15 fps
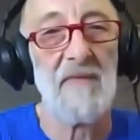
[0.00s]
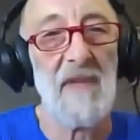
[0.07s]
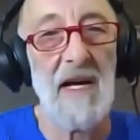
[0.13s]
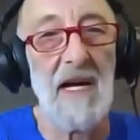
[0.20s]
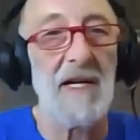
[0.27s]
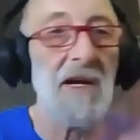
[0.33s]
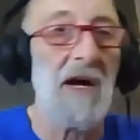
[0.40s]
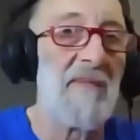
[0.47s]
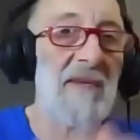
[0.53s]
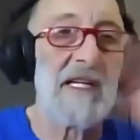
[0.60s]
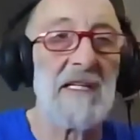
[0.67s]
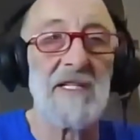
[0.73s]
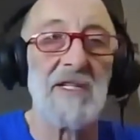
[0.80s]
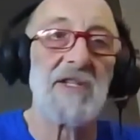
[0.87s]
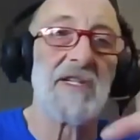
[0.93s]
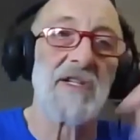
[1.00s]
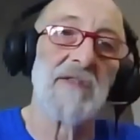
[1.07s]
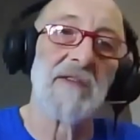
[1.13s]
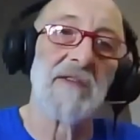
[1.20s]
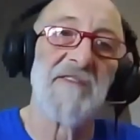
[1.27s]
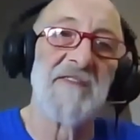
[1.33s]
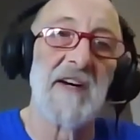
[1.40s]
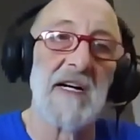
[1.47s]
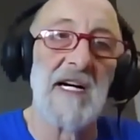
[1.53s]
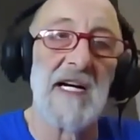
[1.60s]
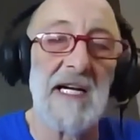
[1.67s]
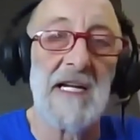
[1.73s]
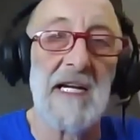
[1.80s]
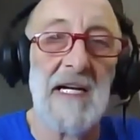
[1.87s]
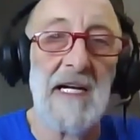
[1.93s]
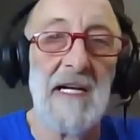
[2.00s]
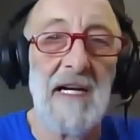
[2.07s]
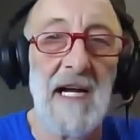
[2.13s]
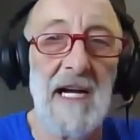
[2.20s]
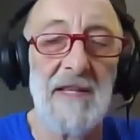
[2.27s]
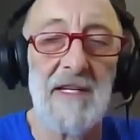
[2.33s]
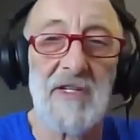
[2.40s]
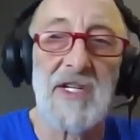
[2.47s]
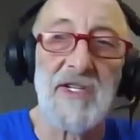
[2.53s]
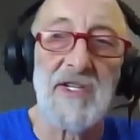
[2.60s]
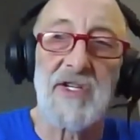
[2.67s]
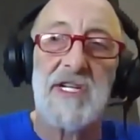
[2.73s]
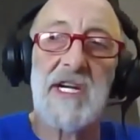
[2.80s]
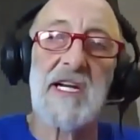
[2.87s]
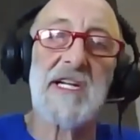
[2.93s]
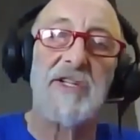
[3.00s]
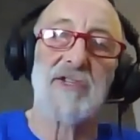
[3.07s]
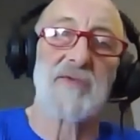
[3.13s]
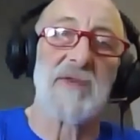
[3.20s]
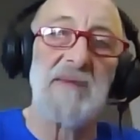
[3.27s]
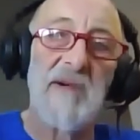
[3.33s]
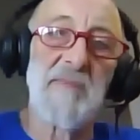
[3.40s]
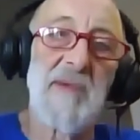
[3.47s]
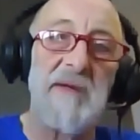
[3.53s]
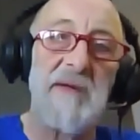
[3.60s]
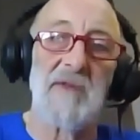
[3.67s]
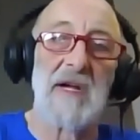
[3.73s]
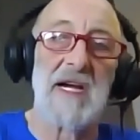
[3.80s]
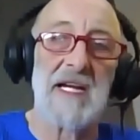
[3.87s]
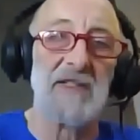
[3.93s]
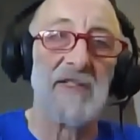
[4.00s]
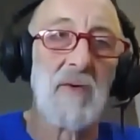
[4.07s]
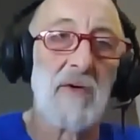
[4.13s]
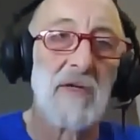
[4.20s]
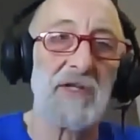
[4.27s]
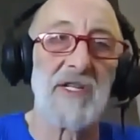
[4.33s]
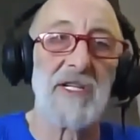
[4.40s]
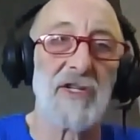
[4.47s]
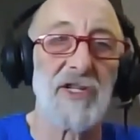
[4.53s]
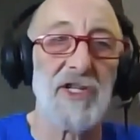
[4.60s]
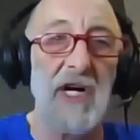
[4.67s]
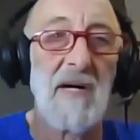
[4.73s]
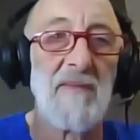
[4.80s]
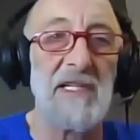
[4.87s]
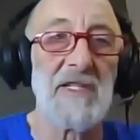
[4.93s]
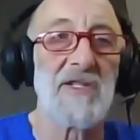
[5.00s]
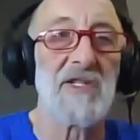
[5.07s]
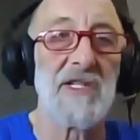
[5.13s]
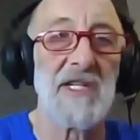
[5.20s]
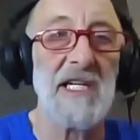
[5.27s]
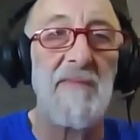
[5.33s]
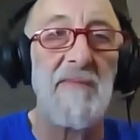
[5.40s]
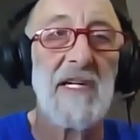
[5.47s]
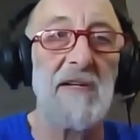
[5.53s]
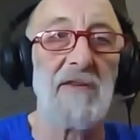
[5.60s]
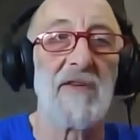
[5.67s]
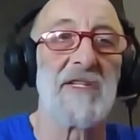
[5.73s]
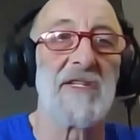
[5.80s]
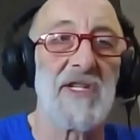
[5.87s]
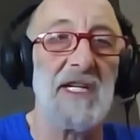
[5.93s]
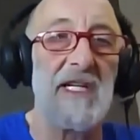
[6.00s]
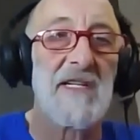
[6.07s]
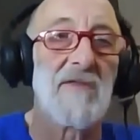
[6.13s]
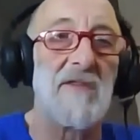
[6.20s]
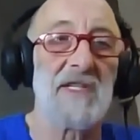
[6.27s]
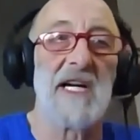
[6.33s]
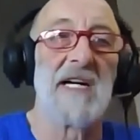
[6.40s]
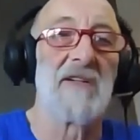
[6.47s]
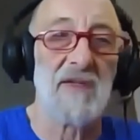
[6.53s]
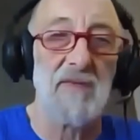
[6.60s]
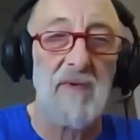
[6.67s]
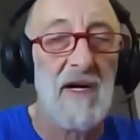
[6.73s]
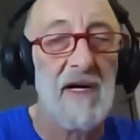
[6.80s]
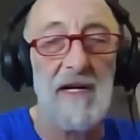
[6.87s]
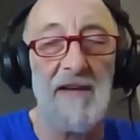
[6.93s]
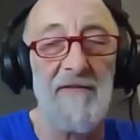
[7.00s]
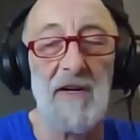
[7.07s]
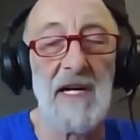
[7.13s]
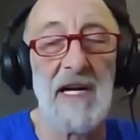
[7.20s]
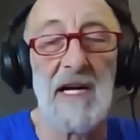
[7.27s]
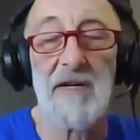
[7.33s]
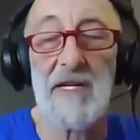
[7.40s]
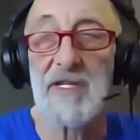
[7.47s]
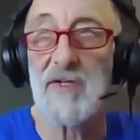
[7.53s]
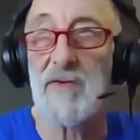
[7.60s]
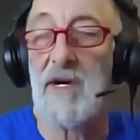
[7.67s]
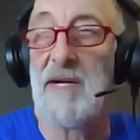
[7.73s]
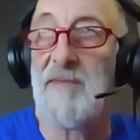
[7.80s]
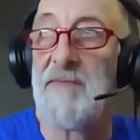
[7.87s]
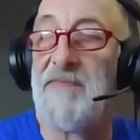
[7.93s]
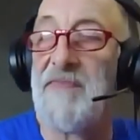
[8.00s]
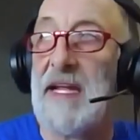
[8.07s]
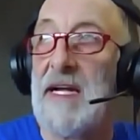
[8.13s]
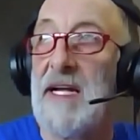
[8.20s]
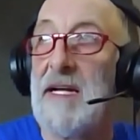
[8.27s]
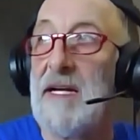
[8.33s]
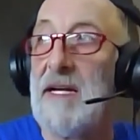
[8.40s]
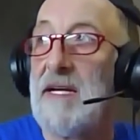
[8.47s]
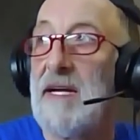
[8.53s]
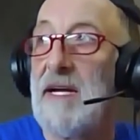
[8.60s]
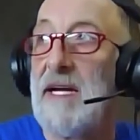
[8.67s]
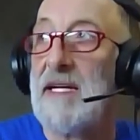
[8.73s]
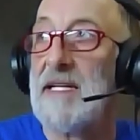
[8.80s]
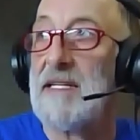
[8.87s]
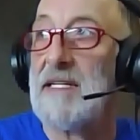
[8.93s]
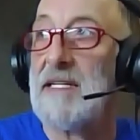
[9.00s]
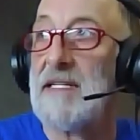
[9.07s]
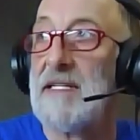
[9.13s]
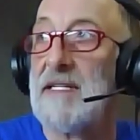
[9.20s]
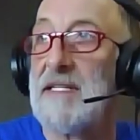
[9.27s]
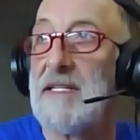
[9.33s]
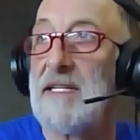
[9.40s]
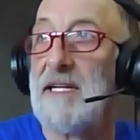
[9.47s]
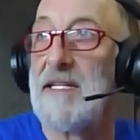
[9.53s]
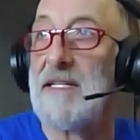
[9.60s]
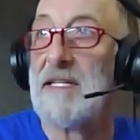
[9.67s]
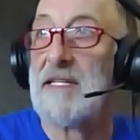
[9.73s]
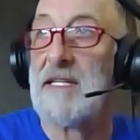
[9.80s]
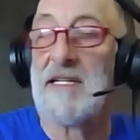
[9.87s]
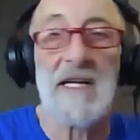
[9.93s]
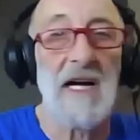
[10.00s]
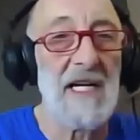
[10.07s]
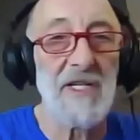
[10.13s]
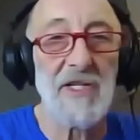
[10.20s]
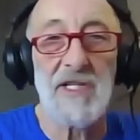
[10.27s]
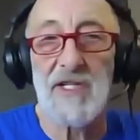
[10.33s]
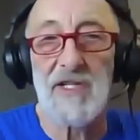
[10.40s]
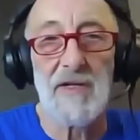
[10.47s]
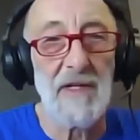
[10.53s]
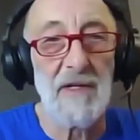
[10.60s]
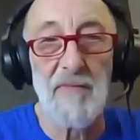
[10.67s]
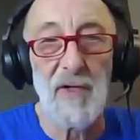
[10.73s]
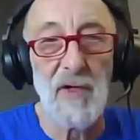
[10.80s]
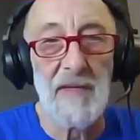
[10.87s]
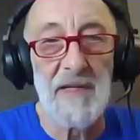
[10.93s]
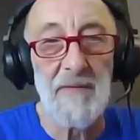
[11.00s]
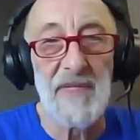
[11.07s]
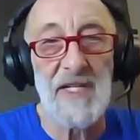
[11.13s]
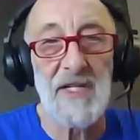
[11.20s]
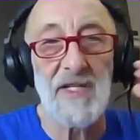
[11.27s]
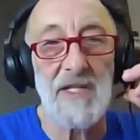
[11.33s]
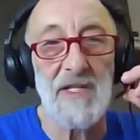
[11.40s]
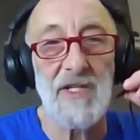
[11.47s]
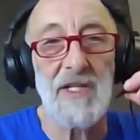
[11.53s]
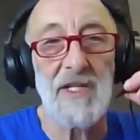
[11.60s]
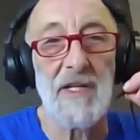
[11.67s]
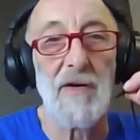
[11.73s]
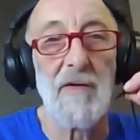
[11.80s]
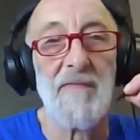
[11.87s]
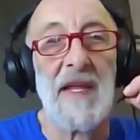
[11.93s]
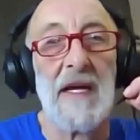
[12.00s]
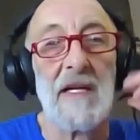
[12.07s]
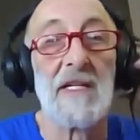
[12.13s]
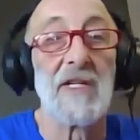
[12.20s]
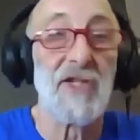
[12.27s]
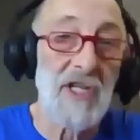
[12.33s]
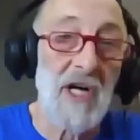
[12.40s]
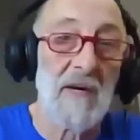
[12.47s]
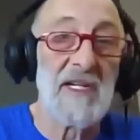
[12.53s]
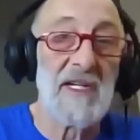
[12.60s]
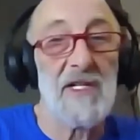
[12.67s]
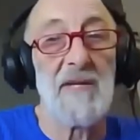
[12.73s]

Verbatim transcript: Economically just doing fine, and there's a steady stream of people heading towards their shaman's teepee or his tent or his house, where I forget how he described it. And the guy is just doing a booming business, you know, because shaman